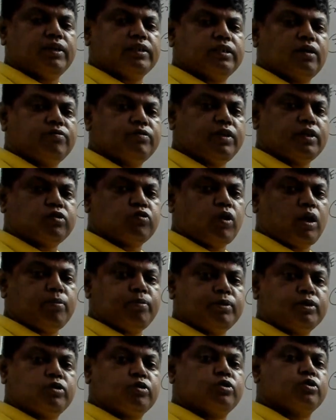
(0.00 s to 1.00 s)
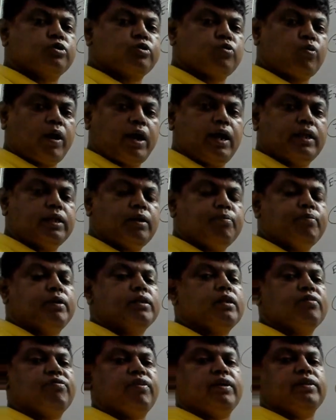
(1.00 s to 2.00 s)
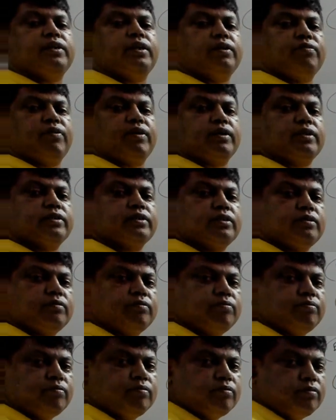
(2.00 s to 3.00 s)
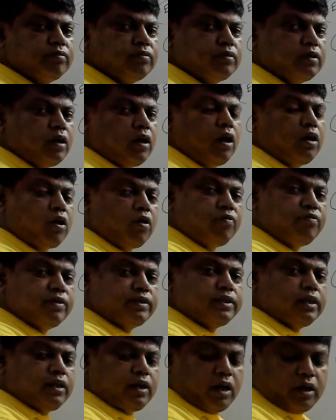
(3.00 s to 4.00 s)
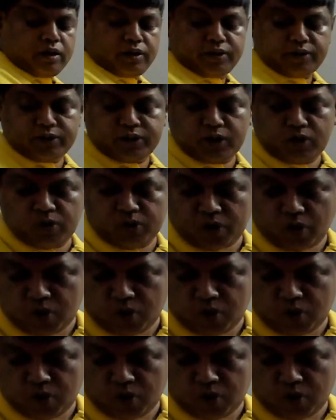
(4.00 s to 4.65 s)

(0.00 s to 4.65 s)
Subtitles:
of their square means you should square them and then find the difference. And obviously, and it is equal to how